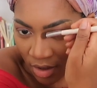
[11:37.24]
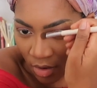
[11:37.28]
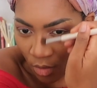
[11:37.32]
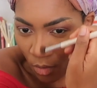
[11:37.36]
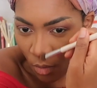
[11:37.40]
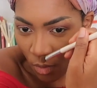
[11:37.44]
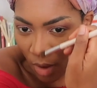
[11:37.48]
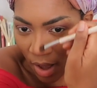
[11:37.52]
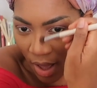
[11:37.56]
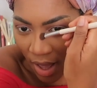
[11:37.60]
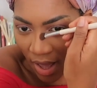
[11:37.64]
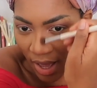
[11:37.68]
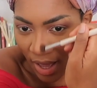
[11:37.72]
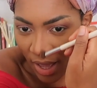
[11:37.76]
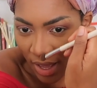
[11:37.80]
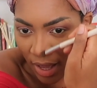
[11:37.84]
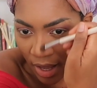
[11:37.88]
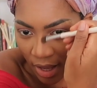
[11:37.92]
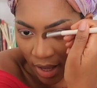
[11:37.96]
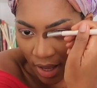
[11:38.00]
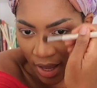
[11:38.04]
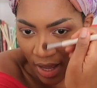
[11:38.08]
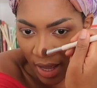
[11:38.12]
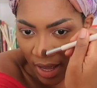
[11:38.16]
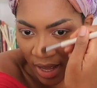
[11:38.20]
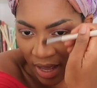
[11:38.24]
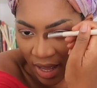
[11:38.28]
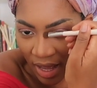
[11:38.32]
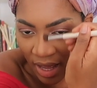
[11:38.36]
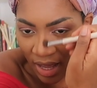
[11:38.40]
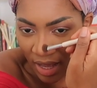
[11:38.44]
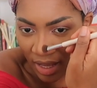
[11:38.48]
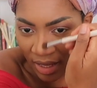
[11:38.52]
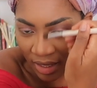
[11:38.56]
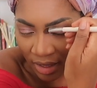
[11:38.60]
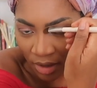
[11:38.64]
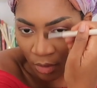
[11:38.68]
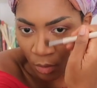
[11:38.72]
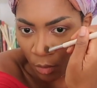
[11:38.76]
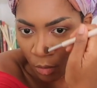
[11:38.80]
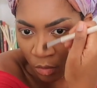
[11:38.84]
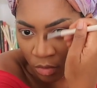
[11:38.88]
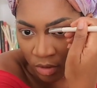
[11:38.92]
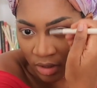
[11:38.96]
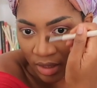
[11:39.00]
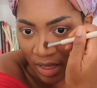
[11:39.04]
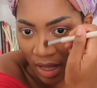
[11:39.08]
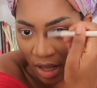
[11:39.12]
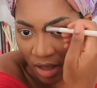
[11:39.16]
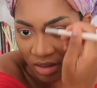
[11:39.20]
Why?
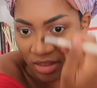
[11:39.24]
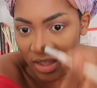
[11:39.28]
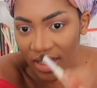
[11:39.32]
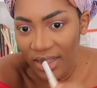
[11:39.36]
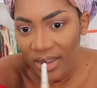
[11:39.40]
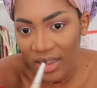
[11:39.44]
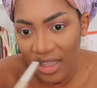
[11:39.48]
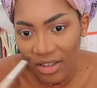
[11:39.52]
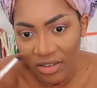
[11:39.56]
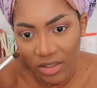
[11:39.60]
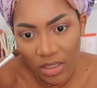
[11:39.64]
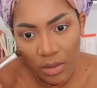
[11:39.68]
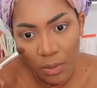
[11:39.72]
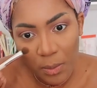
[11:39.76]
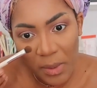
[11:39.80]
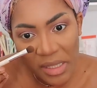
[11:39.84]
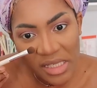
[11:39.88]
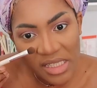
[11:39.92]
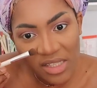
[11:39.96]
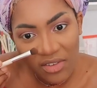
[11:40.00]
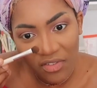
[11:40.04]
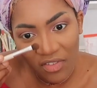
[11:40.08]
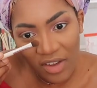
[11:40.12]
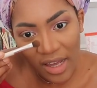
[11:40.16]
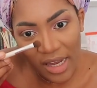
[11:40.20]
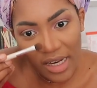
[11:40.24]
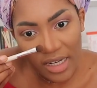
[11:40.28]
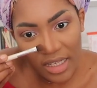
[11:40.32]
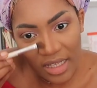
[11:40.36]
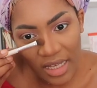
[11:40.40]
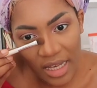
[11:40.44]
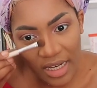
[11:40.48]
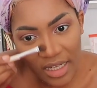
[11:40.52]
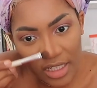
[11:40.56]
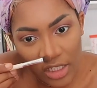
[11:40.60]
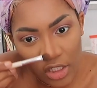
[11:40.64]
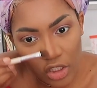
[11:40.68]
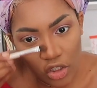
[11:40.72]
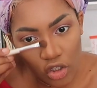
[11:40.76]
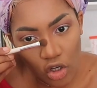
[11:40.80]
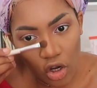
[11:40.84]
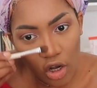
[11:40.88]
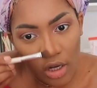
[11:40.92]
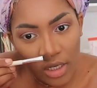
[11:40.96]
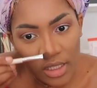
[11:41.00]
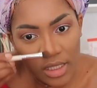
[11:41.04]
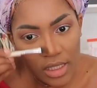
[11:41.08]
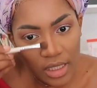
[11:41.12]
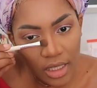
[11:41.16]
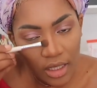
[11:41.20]
Now that they've specified that it's
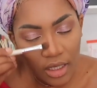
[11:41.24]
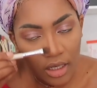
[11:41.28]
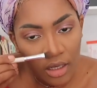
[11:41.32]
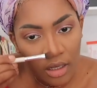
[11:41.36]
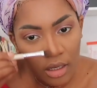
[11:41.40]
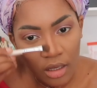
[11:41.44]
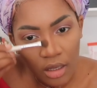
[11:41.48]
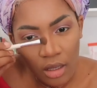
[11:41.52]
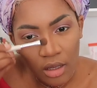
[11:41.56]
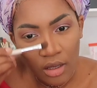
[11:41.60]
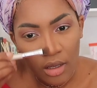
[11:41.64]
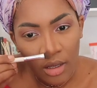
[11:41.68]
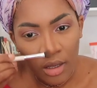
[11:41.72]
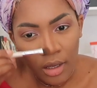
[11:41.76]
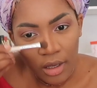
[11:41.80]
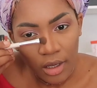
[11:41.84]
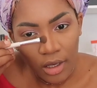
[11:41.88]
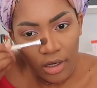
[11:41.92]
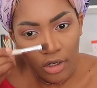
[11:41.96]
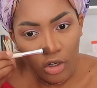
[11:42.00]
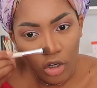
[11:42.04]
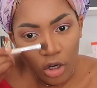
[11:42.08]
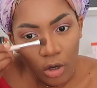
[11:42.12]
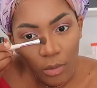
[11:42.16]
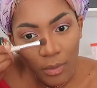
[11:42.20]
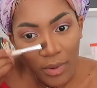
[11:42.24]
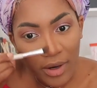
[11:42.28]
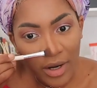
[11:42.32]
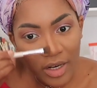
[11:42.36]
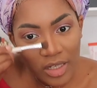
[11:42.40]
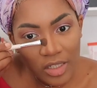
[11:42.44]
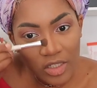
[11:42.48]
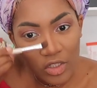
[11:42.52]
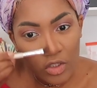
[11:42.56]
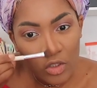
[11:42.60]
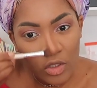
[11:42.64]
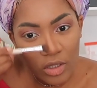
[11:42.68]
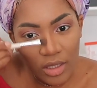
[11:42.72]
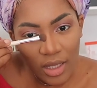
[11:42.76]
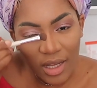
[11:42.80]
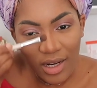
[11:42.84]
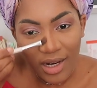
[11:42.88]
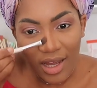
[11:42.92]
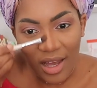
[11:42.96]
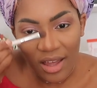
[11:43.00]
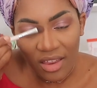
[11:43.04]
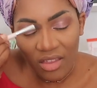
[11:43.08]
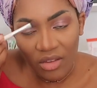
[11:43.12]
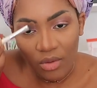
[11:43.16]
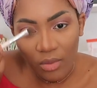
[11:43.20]
toxic in comparison to
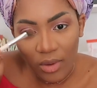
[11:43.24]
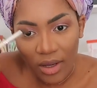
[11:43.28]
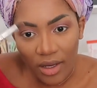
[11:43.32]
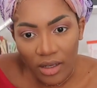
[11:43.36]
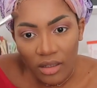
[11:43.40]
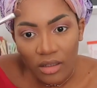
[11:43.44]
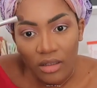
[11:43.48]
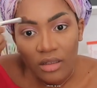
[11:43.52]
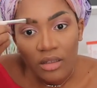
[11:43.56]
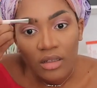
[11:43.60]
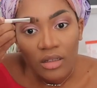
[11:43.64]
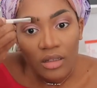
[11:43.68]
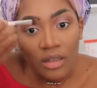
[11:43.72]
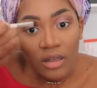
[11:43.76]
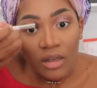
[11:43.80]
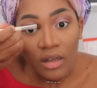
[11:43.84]
that other one,